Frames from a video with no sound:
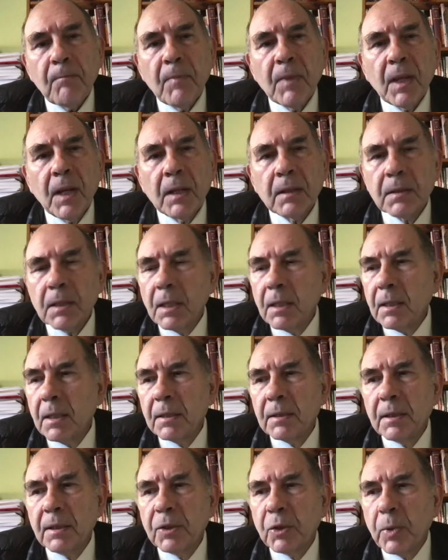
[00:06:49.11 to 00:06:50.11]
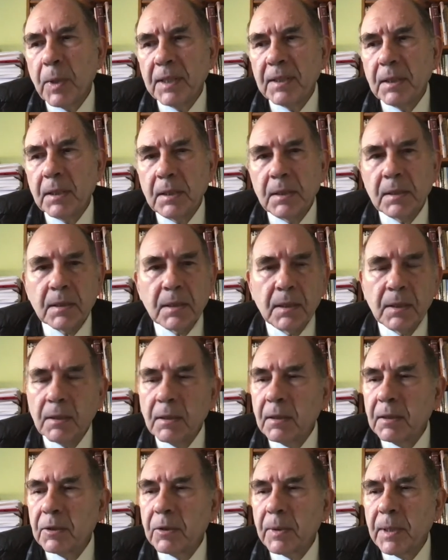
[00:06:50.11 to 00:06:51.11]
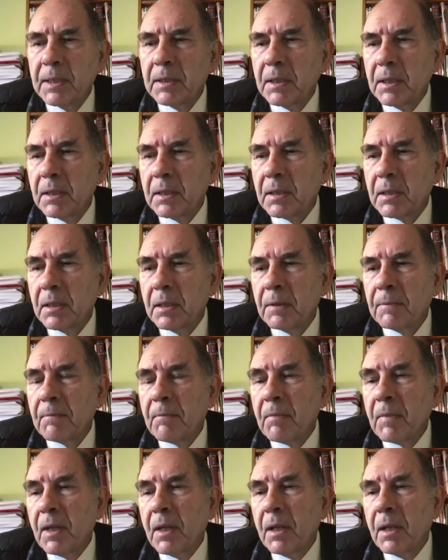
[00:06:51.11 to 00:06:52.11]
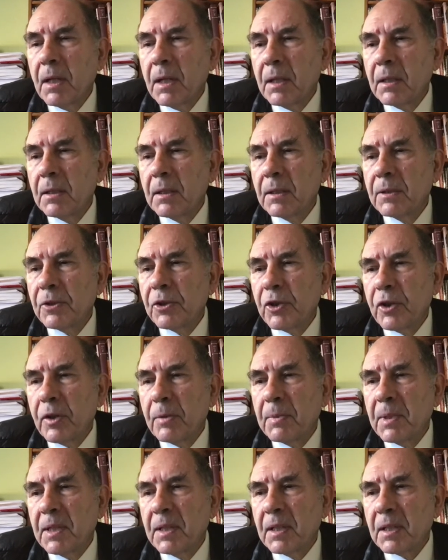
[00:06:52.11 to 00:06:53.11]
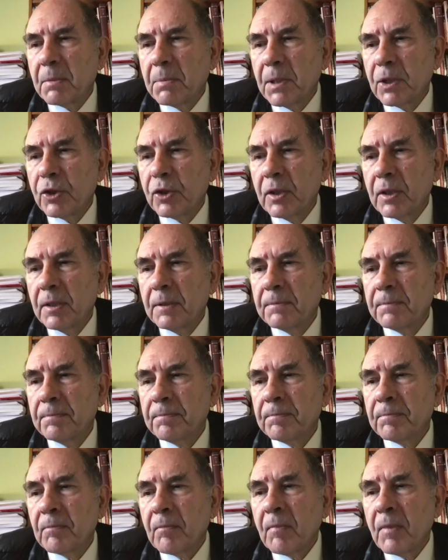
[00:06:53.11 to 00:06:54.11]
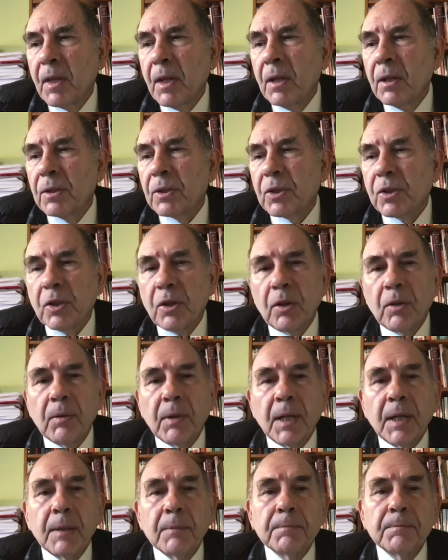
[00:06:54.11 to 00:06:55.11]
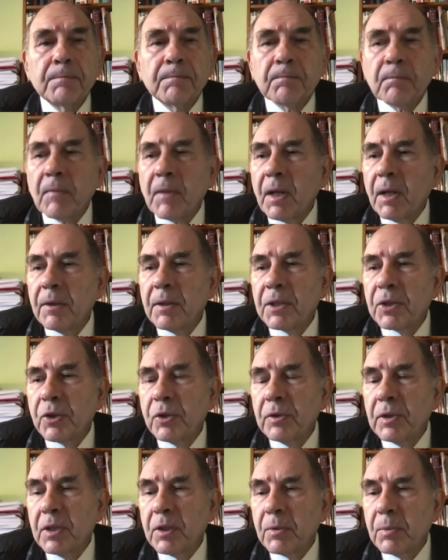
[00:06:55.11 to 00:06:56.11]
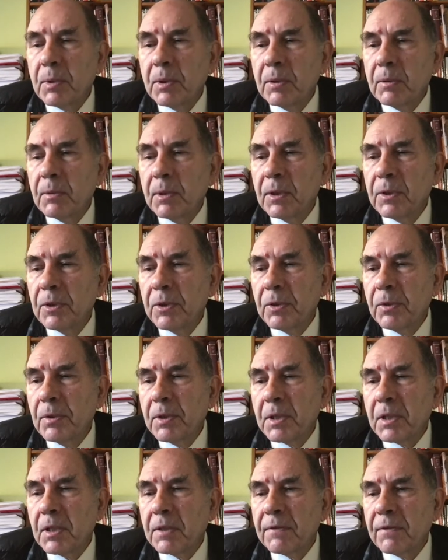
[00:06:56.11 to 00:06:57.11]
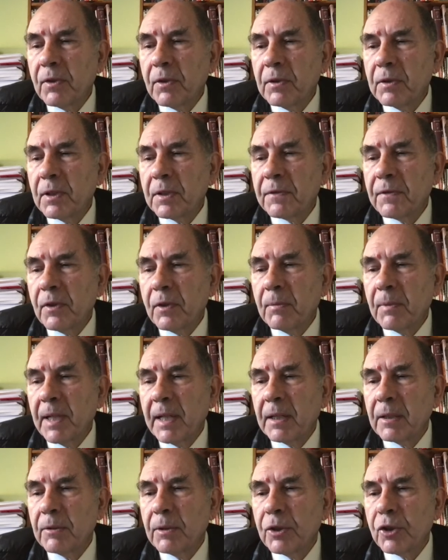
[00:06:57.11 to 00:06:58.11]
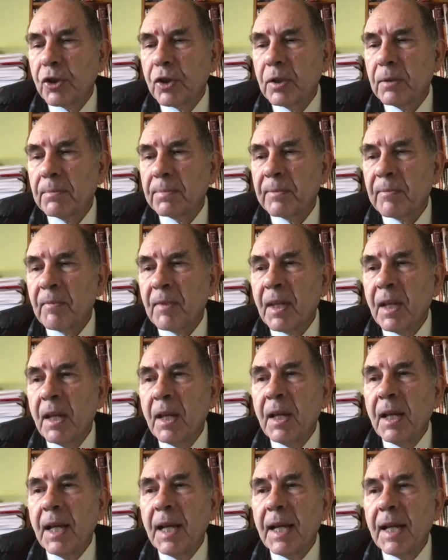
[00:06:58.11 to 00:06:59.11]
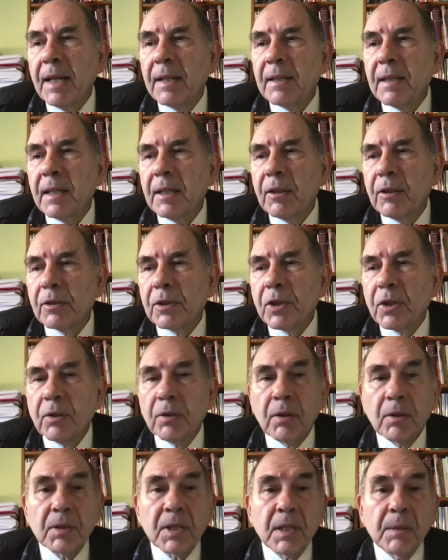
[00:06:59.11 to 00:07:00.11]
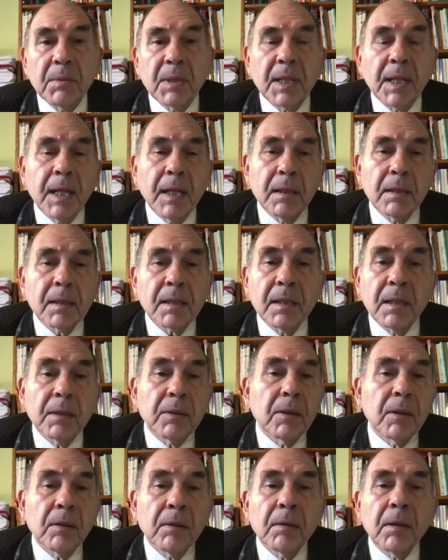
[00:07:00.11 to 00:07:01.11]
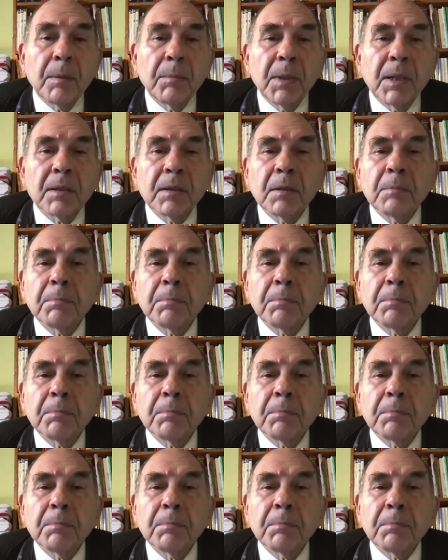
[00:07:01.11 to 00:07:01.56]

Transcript: 20s, the early 20s. In Germany, especially. So the students will use this form language, and they also know something else. They know about the